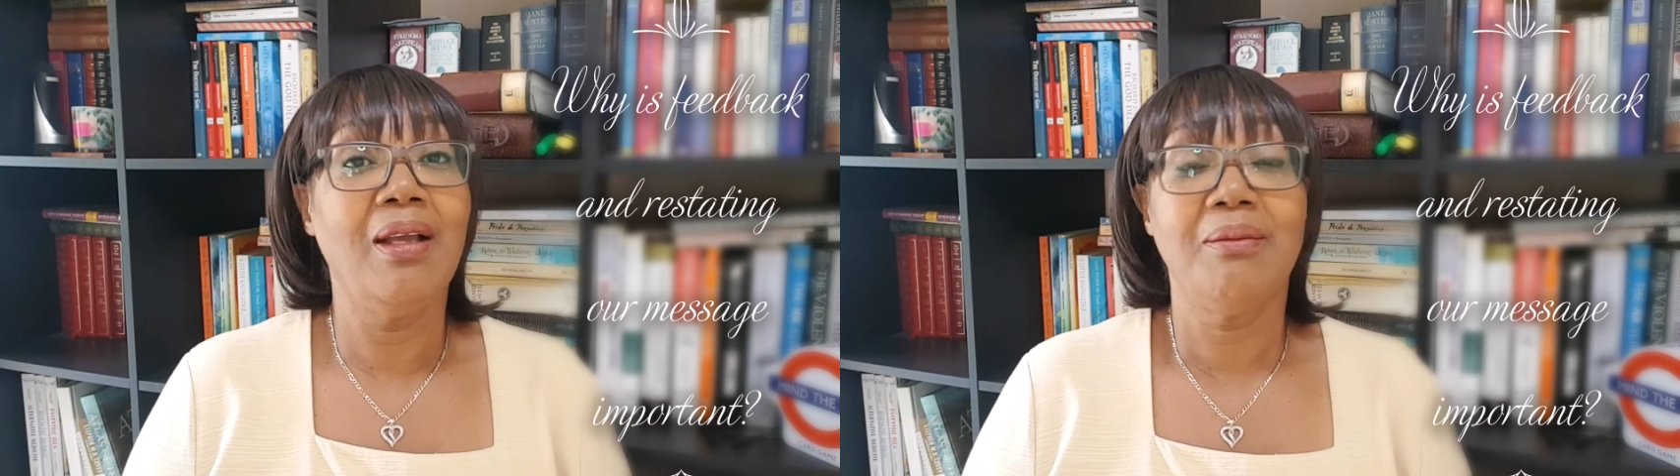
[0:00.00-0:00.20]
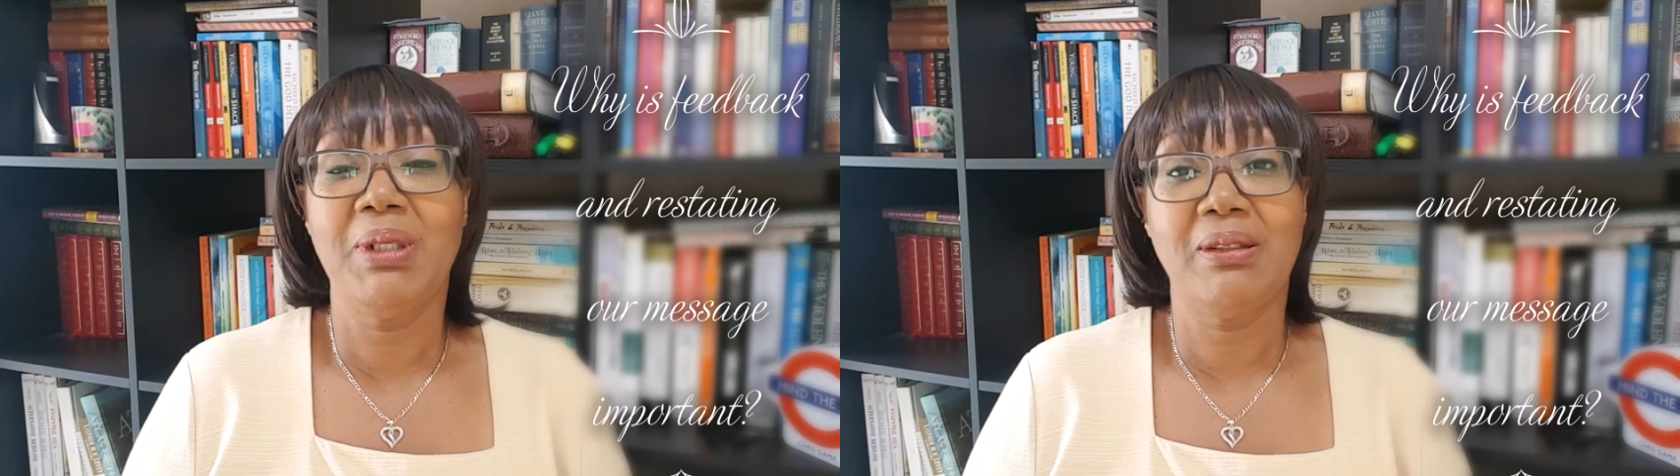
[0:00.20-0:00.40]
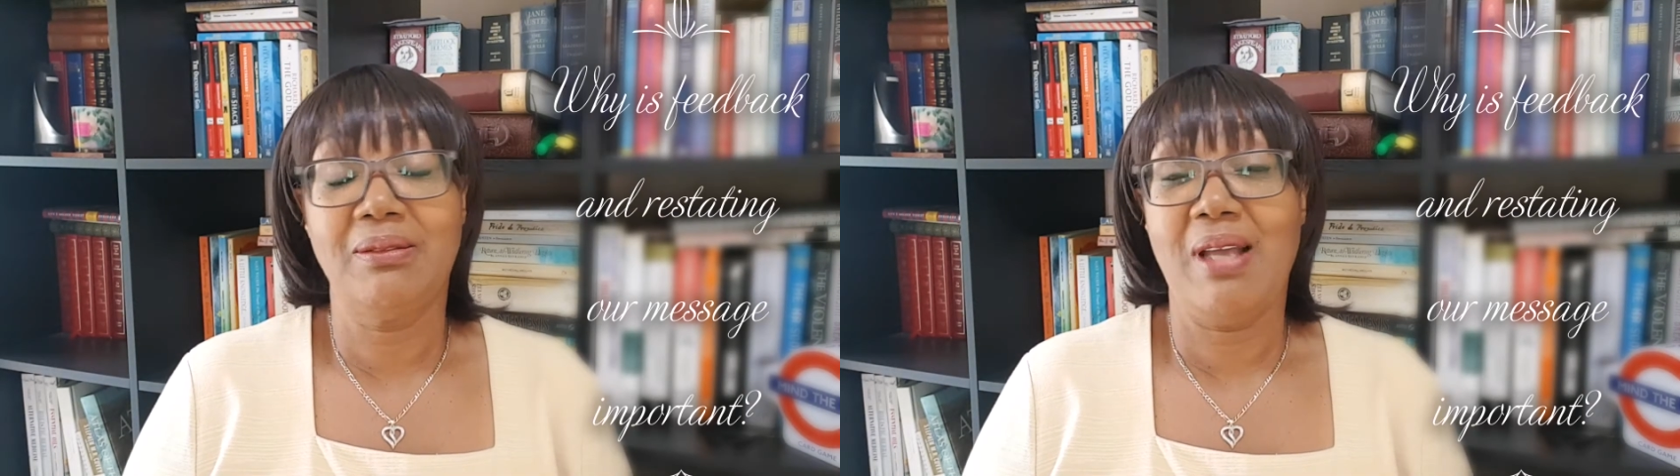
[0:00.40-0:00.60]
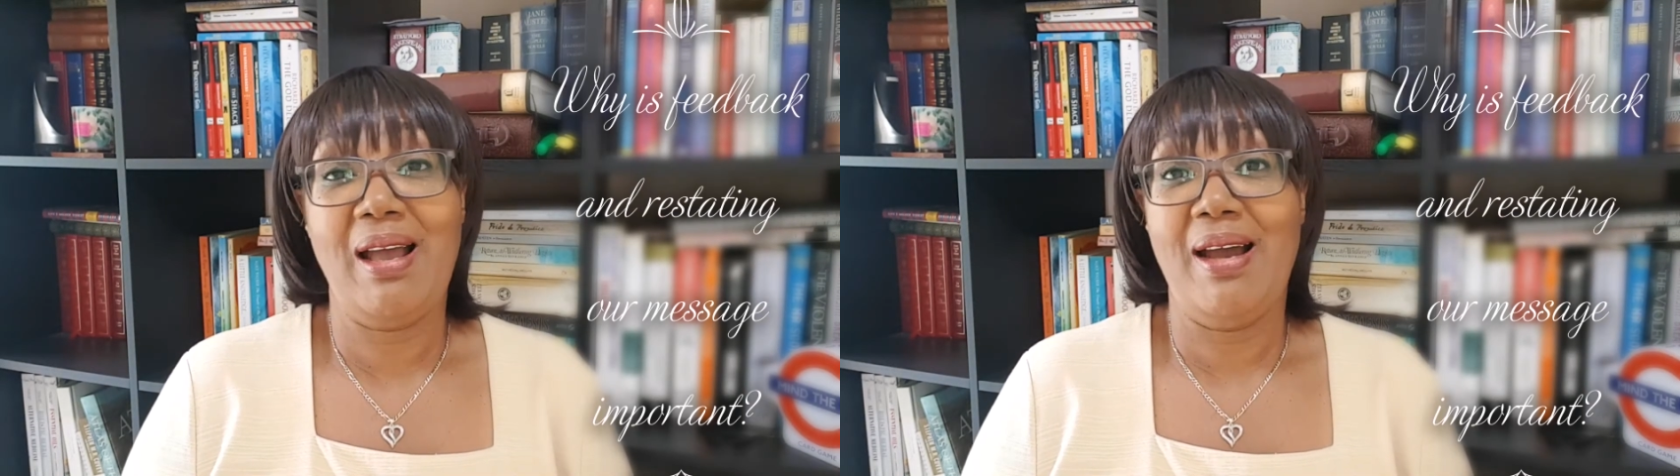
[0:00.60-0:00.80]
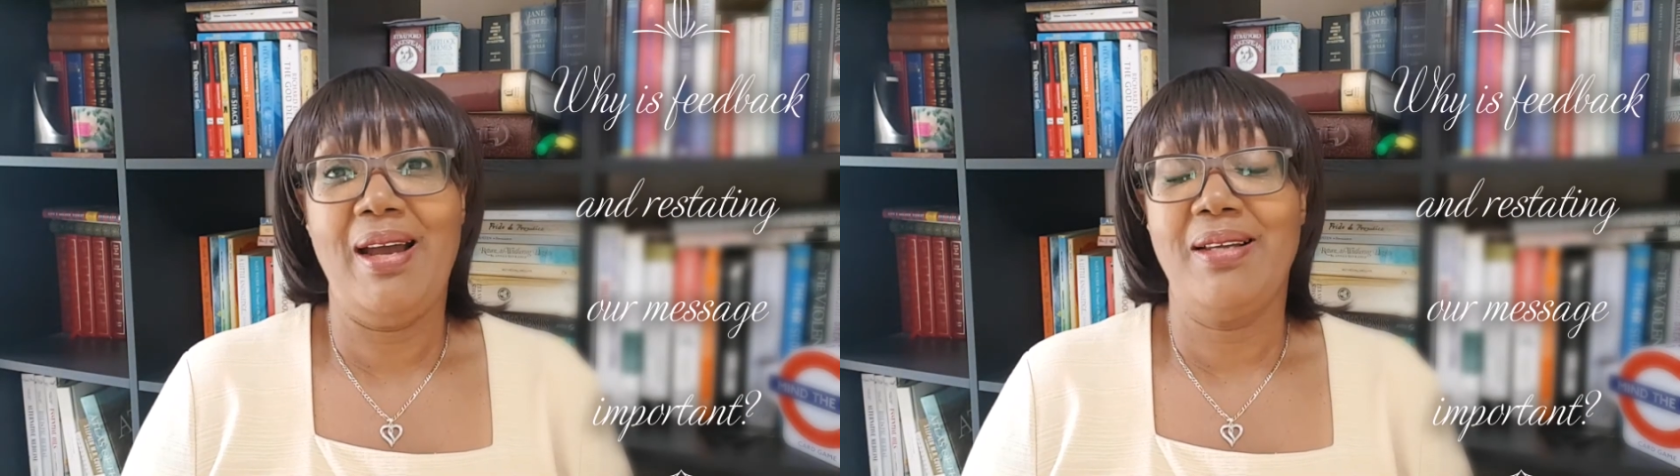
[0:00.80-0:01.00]
Well,
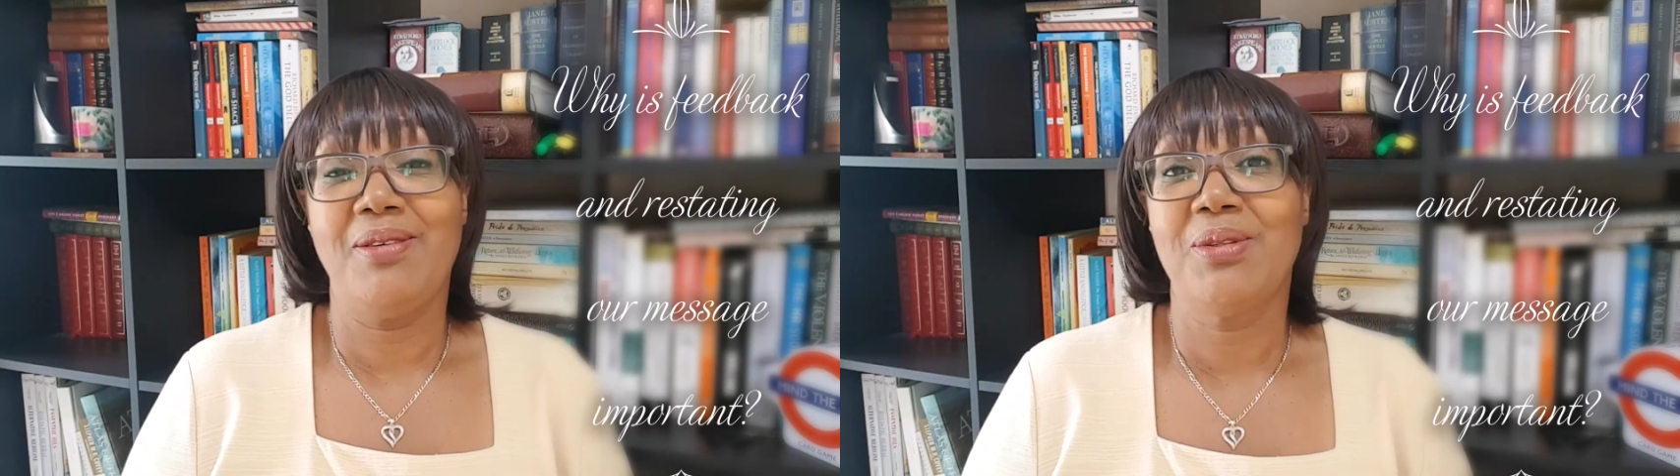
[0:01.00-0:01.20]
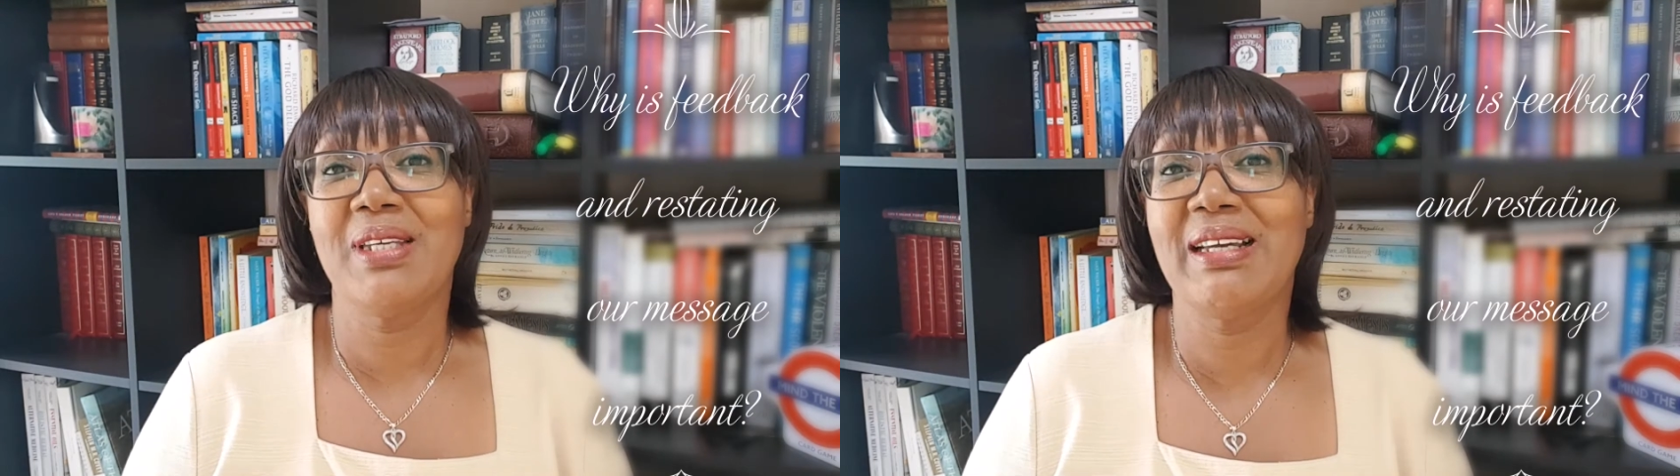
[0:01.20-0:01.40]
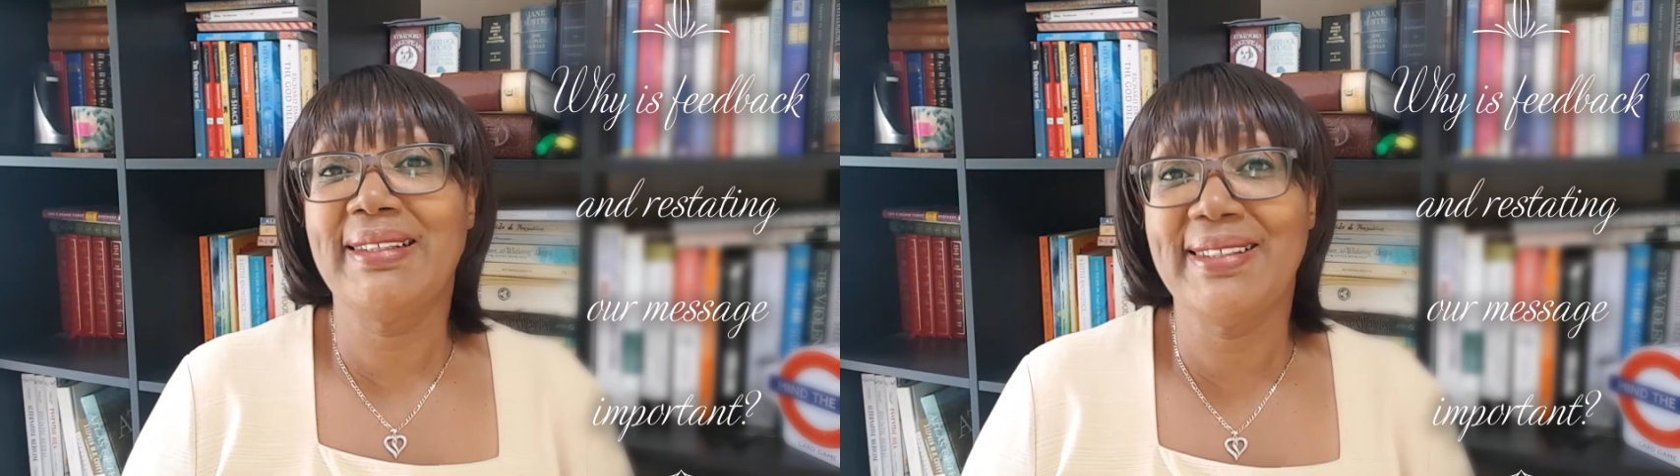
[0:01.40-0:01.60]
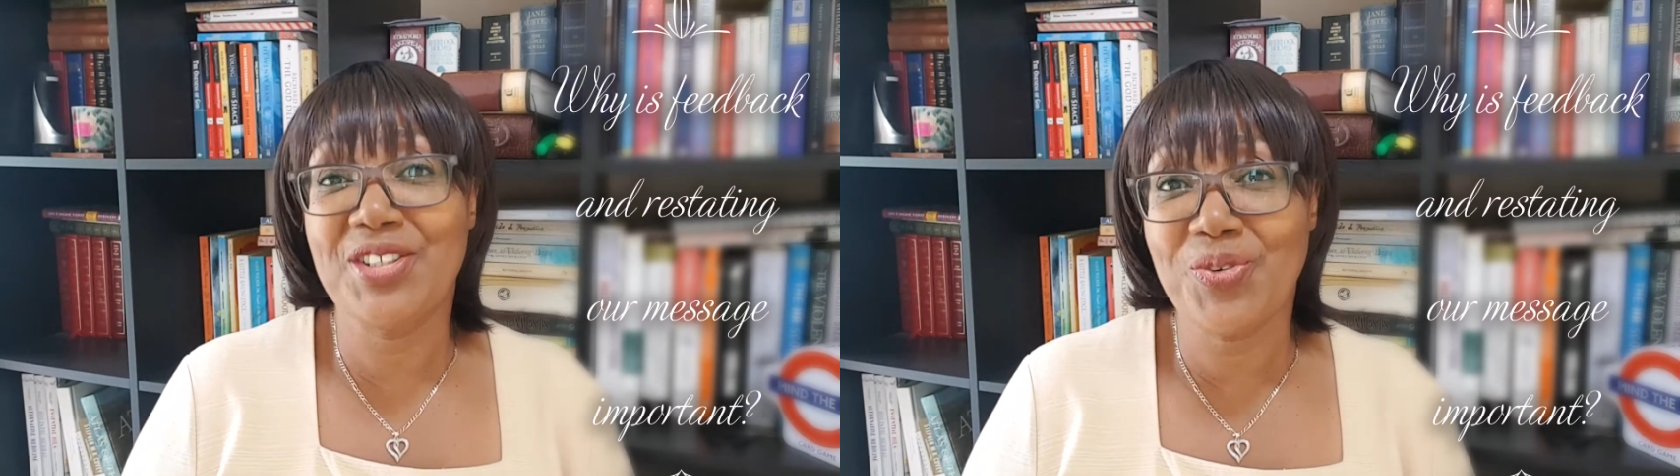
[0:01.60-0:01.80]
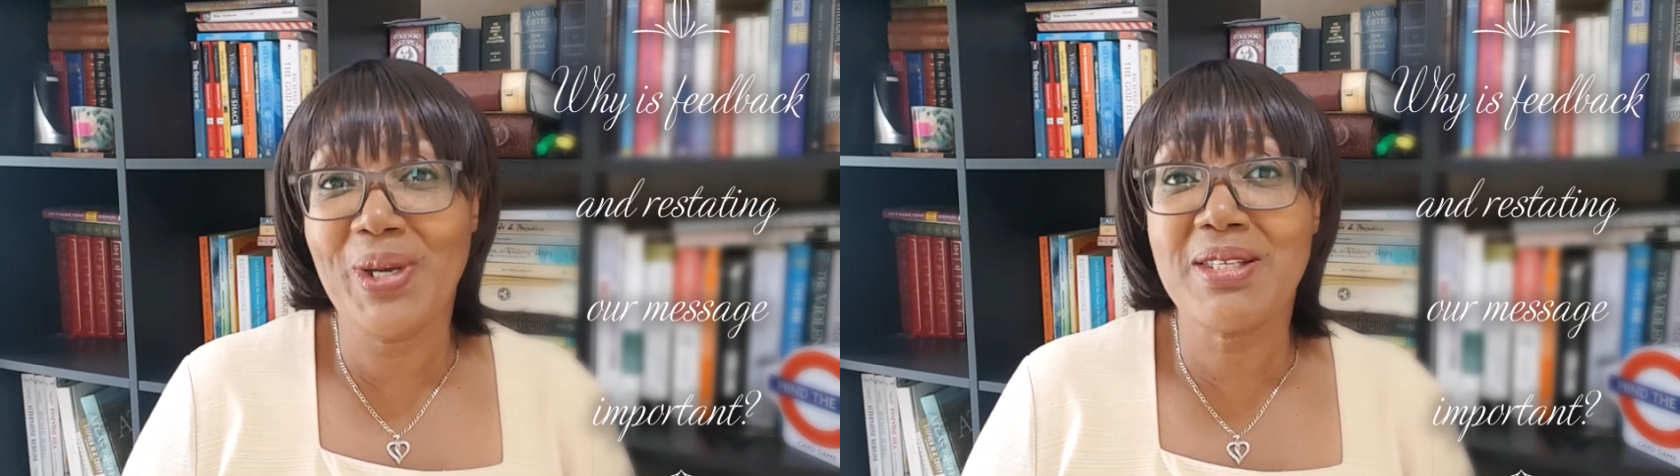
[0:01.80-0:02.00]
I don't think I need
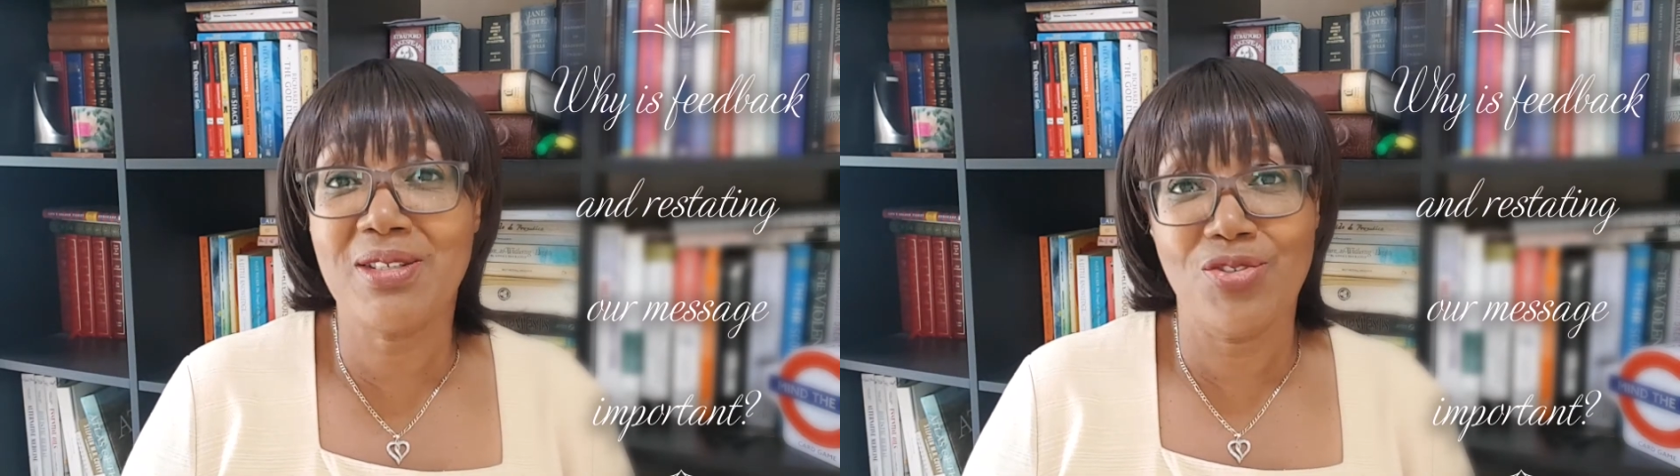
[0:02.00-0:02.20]
to ask,